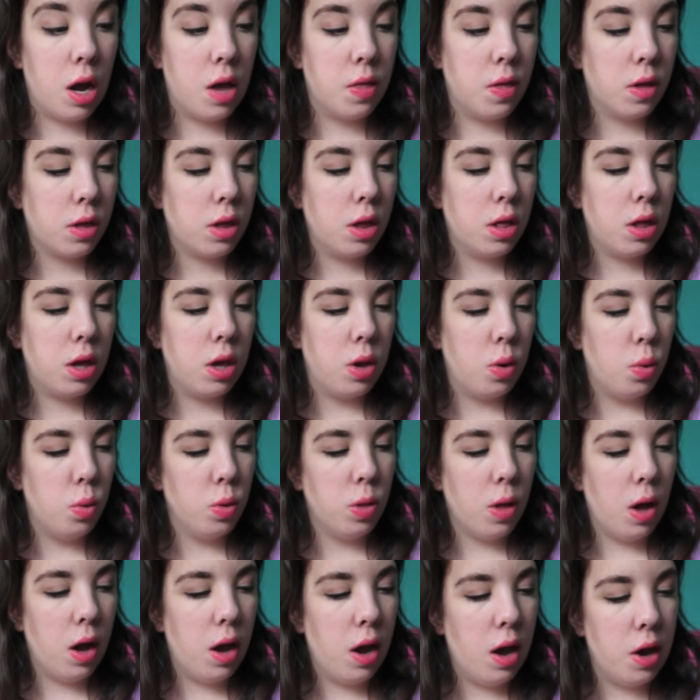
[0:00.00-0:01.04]
and this is the Ole
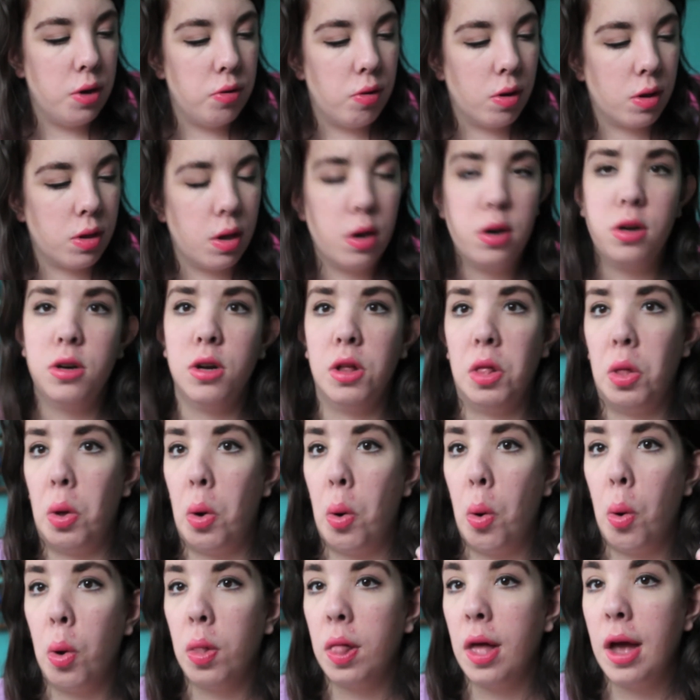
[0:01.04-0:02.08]
Hendrickson or
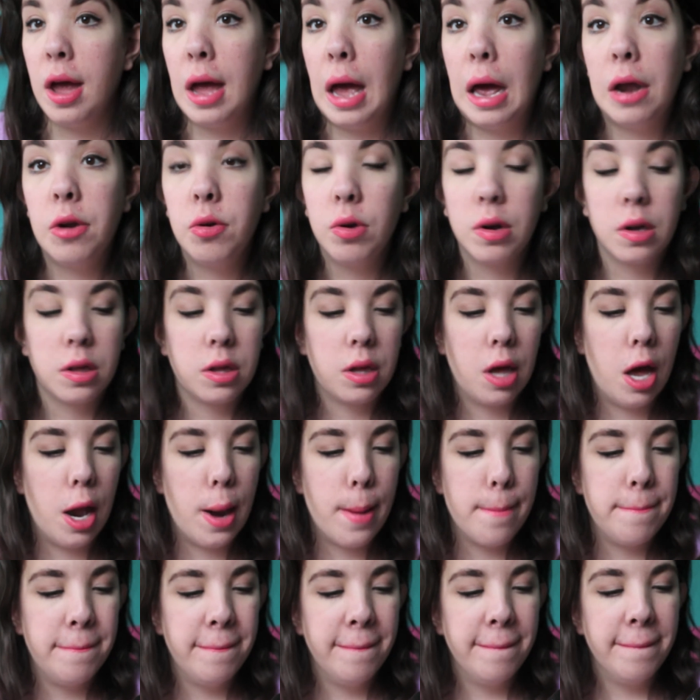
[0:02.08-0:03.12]
Ole
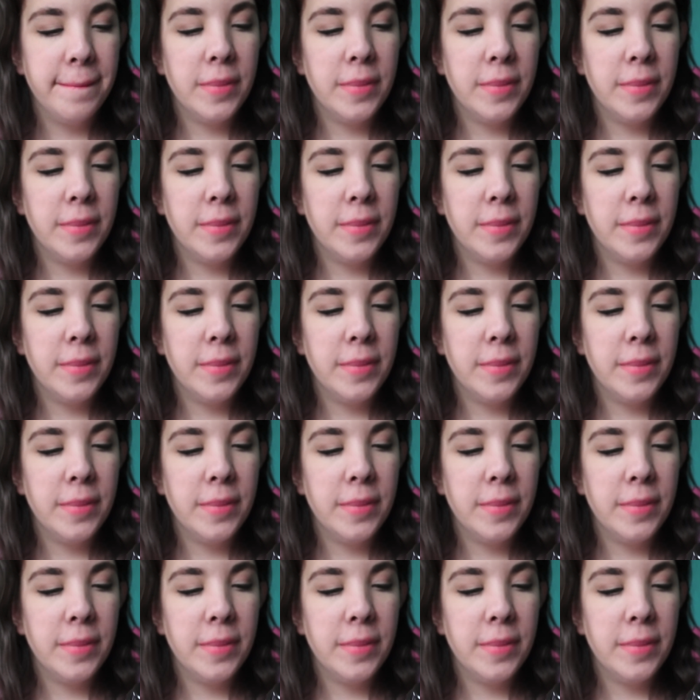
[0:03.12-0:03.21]
Hendrickson